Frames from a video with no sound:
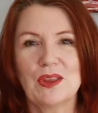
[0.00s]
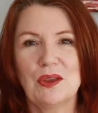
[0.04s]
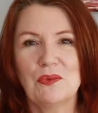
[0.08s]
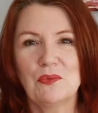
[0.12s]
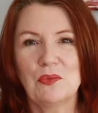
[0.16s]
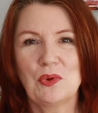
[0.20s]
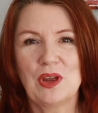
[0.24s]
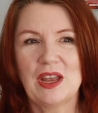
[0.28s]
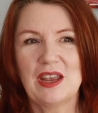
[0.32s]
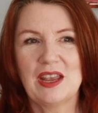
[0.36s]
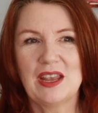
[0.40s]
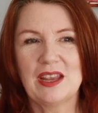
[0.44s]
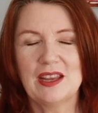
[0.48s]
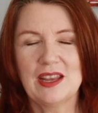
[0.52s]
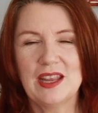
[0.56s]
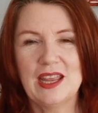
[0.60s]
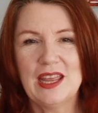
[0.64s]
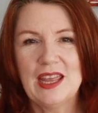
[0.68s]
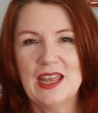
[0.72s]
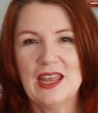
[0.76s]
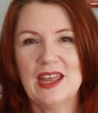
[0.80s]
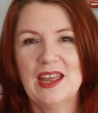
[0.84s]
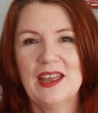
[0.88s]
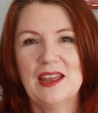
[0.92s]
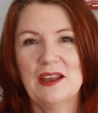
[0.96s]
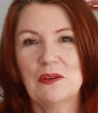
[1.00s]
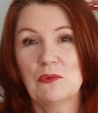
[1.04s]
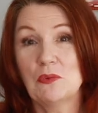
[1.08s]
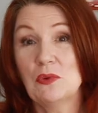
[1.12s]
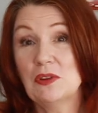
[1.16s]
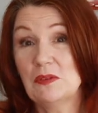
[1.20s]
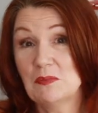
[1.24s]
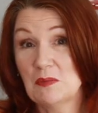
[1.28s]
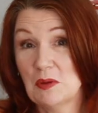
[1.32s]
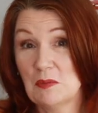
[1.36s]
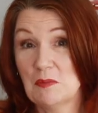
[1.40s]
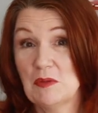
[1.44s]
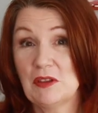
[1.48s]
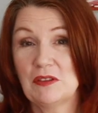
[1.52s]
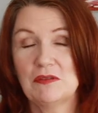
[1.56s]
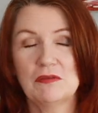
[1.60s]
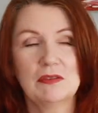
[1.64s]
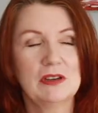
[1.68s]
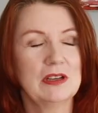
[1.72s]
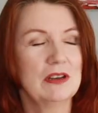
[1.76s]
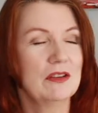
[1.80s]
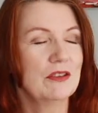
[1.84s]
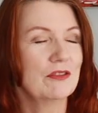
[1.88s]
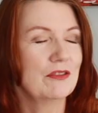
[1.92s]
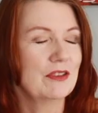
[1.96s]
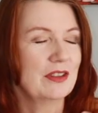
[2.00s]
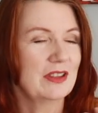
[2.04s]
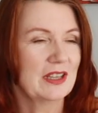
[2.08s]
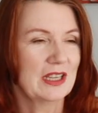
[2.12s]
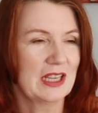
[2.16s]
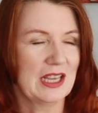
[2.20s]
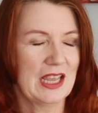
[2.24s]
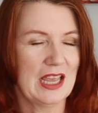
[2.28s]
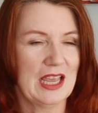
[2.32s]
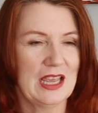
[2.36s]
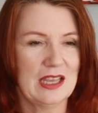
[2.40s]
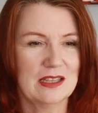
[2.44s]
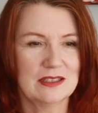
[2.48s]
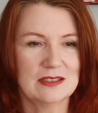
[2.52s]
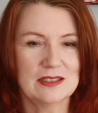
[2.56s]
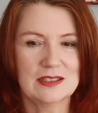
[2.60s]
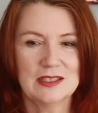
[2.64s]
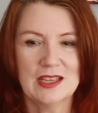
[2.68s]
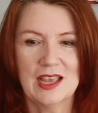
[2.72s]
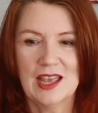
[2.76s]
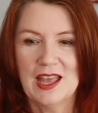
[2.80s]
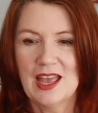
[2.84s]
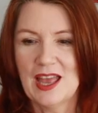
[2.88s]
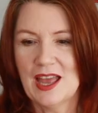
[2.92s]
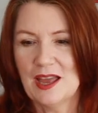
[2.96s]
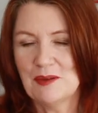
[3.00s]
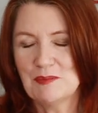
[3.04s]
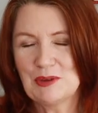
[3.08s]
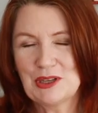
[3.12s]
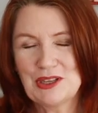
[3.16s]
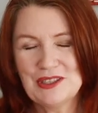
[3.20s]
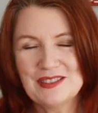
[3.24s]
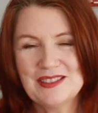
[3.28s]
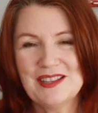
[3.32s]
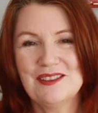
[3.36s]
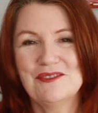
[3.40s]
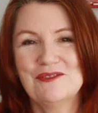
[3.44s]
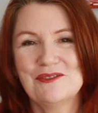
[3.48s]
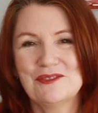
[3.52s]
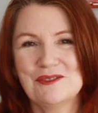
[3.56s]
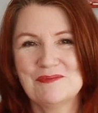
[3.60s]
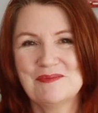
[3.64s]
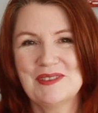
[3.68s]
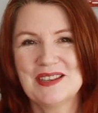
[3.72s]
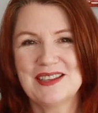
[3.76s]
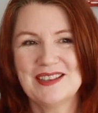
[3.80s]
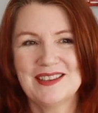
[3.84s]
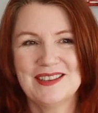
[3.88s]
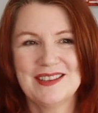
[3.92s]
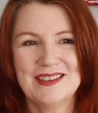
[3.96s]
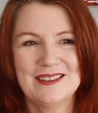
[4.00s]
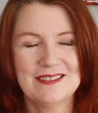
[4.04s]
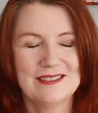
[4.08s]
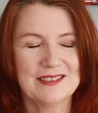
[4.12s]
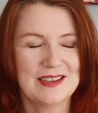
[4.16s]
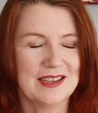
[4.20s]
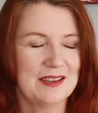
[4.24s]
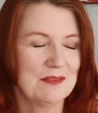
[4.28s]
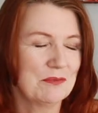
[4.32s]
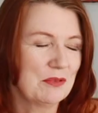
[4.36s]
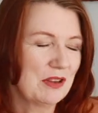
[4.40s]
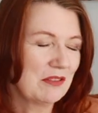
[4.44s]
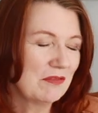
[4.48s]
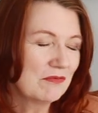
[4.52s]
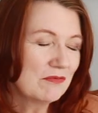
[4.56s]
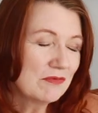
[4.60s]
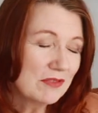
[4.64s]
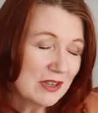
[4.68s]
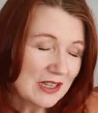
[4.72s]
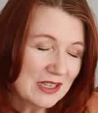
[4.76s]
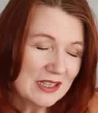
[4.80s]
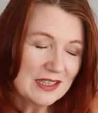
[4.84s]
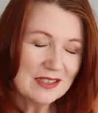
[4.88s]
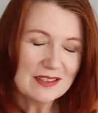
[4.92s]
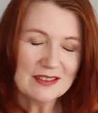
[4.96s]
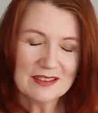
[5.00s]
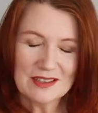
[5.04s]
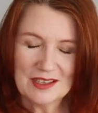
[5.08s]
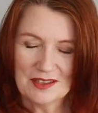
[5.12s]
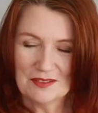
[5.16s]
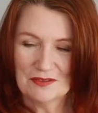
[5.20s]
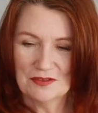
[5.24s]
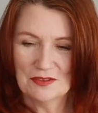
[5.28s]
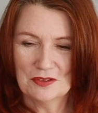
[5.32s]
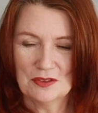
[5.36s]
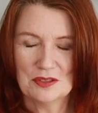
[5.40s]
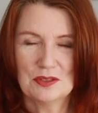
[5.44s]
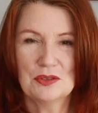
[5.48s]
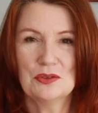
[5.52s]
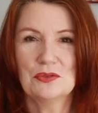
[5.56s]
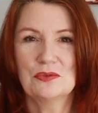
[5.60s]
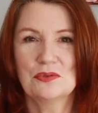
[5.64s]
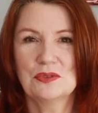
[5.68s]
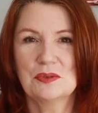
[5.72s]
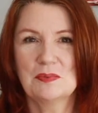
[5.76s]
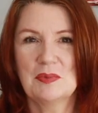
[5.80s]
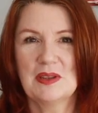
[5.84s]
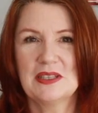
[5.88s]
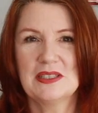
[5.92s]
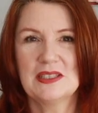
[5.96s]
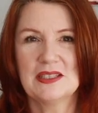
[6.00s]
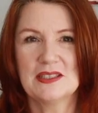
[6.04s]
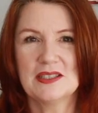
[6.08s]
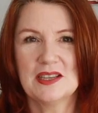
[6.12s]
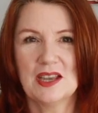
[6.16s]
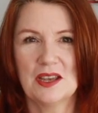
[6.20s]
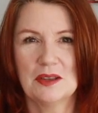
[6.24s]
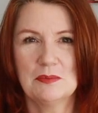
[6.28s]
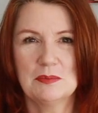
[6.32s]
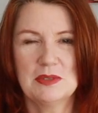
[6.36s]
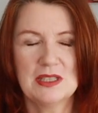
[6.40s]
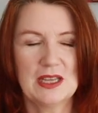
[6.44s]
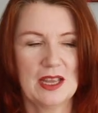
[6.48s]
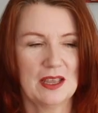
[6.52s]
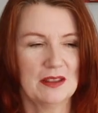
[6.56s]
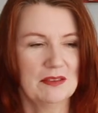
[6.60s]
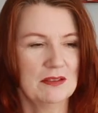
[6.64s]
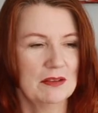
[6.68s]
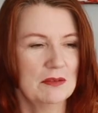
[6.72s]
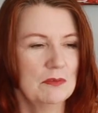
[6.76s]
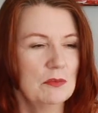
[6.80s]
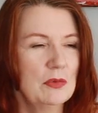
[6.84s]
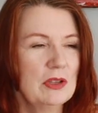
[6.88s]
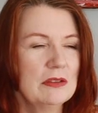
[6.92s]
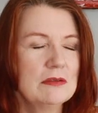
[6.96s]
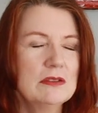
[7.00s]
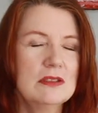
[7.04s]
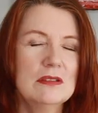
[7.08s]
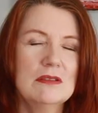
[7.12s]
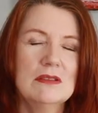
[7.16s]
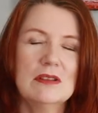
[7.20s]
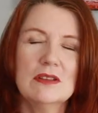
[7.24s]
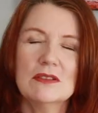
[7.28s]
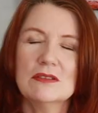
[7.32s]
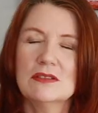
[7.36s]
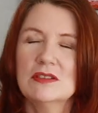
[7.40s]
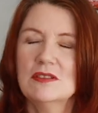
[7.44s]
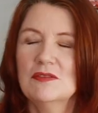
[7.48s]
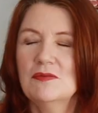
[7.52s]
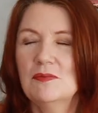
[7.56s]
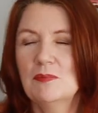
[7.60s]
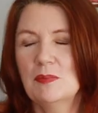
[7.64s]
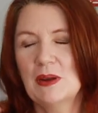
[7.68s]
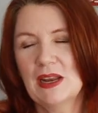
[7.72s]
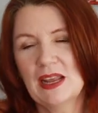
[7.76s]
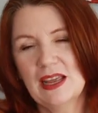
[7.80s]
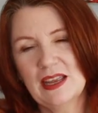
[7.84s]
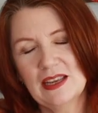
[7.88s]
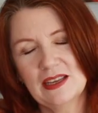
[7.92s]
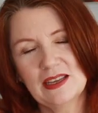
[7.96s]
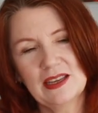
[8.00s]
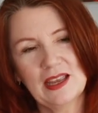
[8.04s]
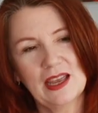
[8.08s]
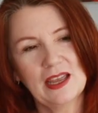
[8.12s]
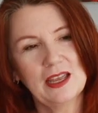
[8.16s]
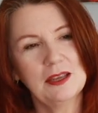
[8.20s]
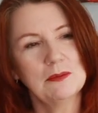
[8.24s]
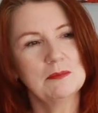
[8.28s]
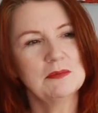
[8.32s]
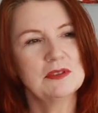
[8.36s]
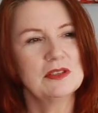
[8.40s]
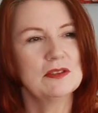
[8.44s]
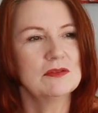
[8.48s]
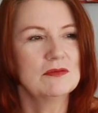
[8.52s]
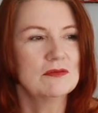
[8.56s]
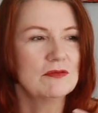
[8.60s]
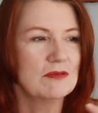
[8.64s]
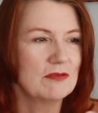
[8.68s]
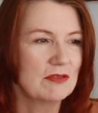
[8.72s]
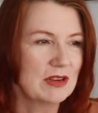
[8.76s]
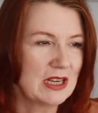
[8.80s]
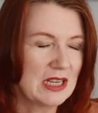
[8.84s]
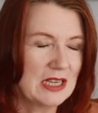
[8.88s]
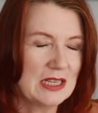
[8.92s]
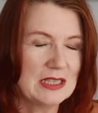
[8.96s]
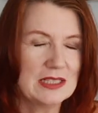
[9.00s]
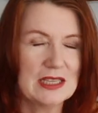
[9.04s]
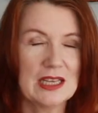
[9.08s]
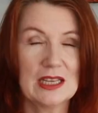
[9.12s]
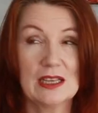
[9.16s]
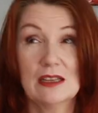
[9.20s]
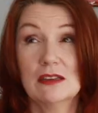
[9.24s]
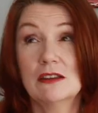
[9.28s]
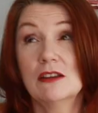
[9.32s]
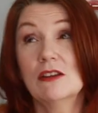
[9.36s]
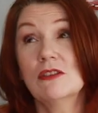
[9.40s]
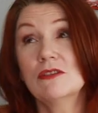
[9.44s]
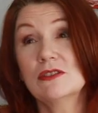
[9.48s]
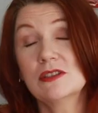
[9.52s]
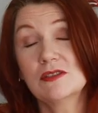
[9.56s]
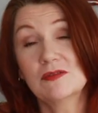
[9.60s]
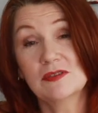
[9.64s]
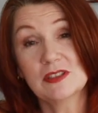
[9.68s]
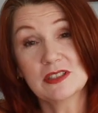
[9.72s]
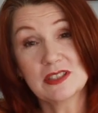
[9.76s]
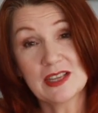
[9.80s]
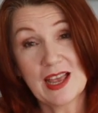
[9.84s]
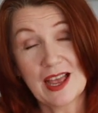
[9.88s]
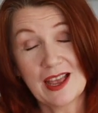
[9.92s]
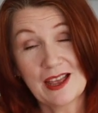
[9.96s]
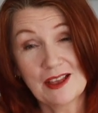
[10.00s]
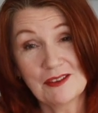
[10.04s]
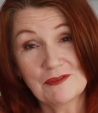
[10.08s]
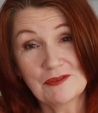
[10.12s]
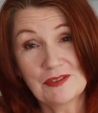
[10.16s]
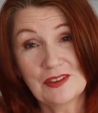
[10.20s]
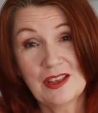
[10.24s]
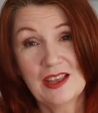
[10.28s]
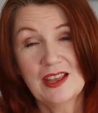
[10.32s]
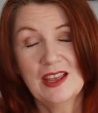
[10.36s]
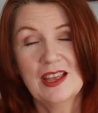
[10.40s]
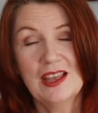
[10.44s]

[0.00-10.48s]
We're here with my mother-in-law and the kids. And because they've all been at uni, we're really looking forward to all spending time together. And we'll do lots of playing games and reading. And lots of us have